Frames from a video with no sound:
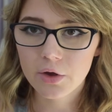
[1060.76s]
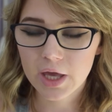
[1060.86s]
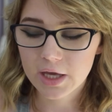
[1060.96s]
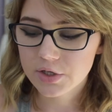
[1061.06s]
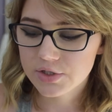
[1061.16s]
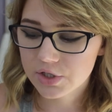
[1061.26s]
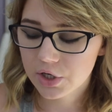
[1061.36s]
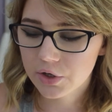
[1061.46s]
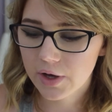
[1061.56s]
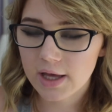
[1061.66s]
Okay,
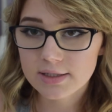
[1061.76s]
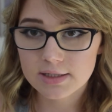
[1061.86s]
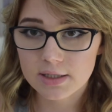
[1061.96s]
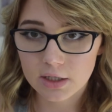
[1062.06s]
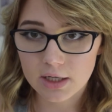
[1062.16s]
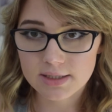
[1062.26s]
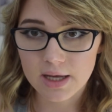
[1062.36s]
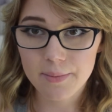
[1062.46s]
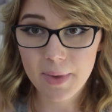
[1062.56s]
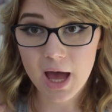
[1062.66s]
so as I said last
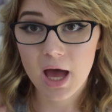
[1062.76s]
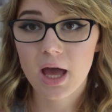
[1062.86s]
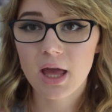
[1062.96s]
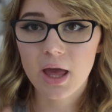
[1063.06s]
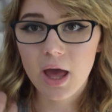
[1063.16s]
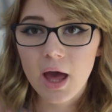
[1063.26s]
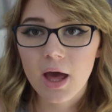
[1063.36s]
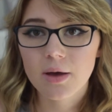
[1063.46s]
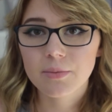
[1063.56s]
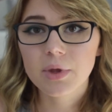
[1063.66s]
time, I
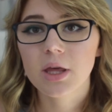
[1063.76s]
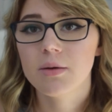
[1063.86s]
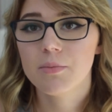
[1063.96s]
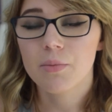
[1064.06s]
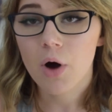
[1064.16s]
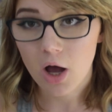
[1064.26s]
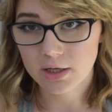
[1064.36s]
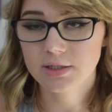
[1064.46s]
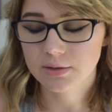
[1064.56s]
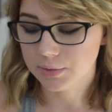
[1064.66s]
am
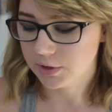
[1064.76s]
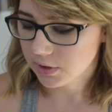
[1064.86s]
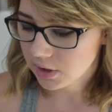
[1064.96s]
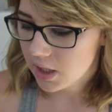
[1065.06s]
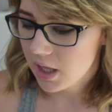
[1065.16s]
impossible